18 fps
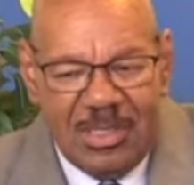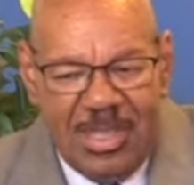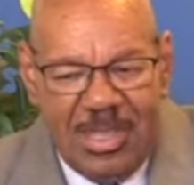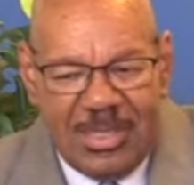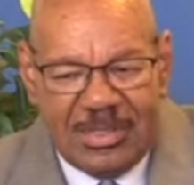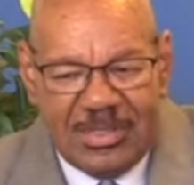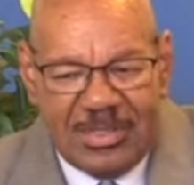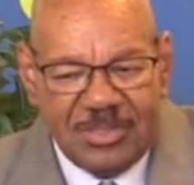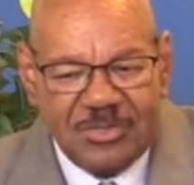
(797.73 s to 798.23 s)

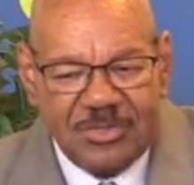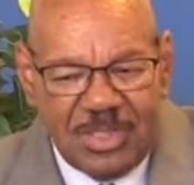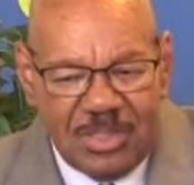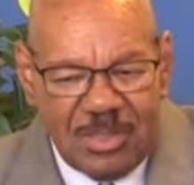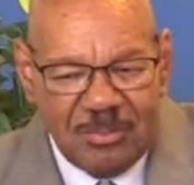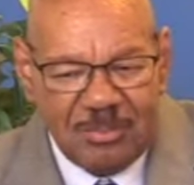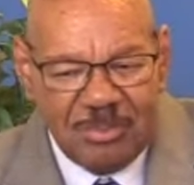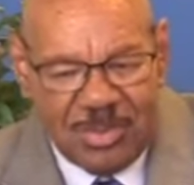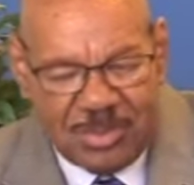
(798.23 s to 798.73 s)
And he sent
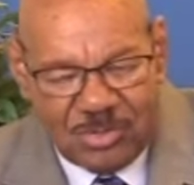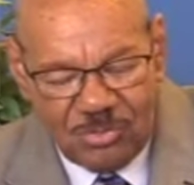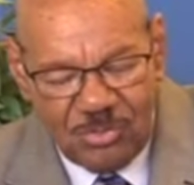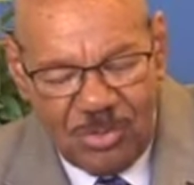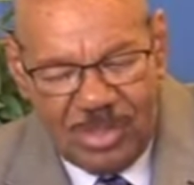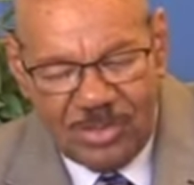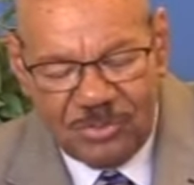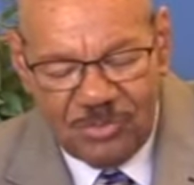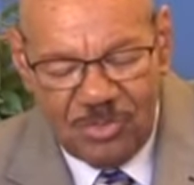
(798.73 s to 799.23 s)
a big
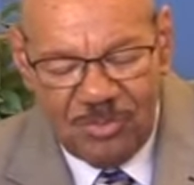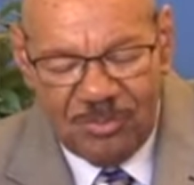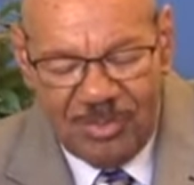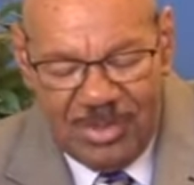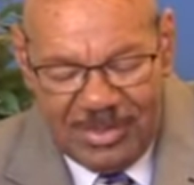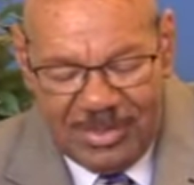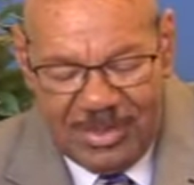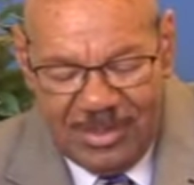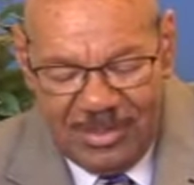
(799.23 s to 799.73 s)
treasure of
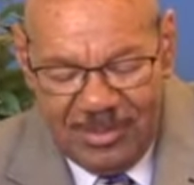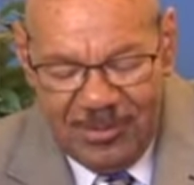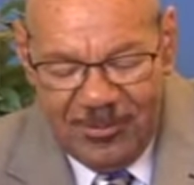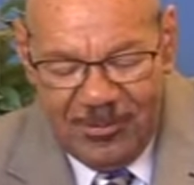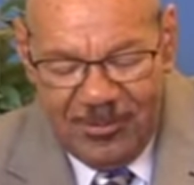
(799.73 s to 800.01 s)
money